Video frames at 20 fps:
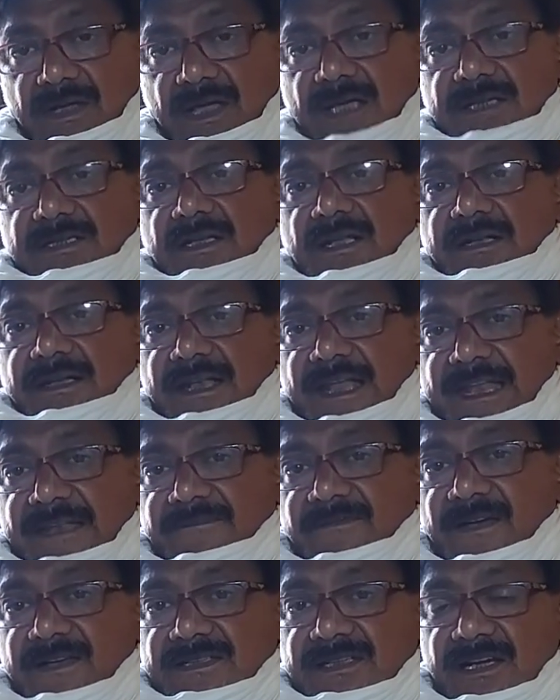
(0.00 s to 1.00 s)
I shall
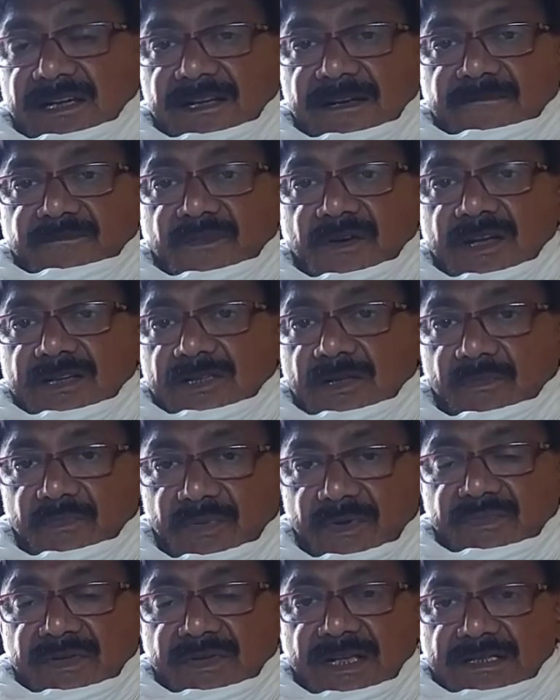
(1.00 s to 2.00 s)
clarify certain points of
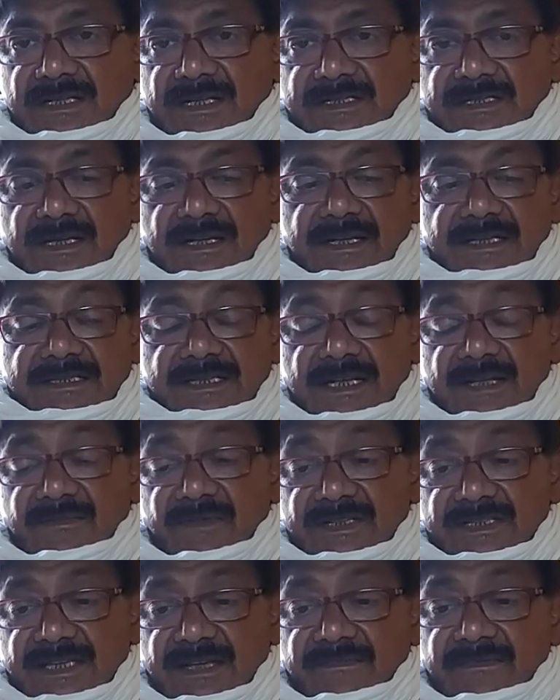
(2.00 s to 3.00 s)
previous lesson, lesson
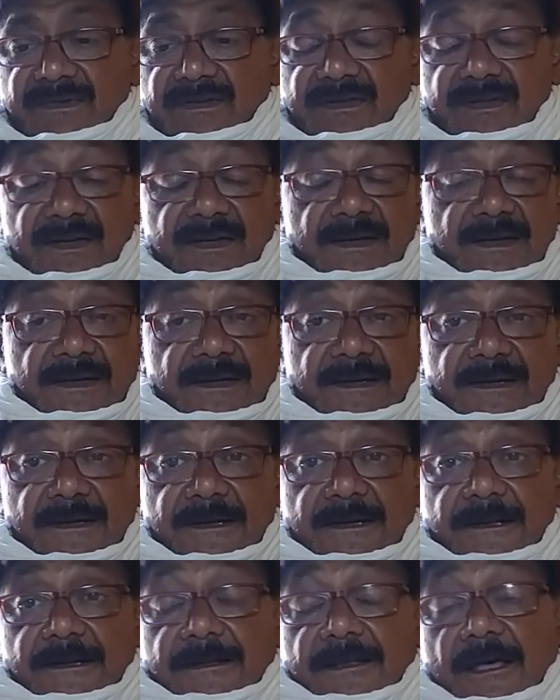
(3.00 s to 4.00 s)
number 7.
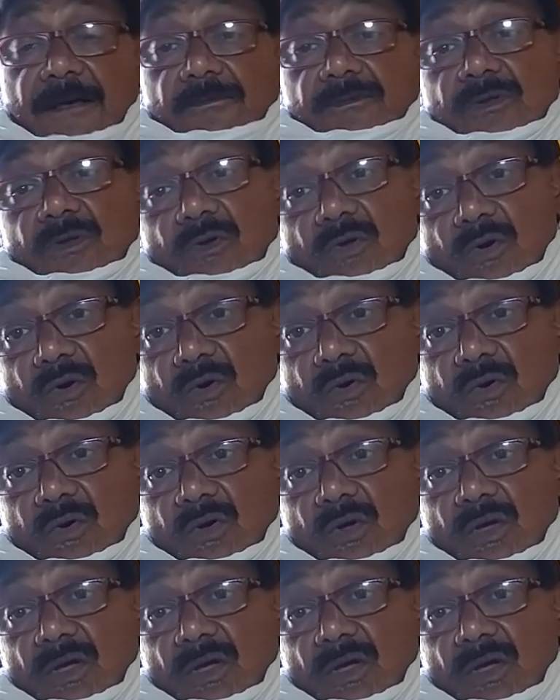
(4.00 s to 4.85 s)
Now you know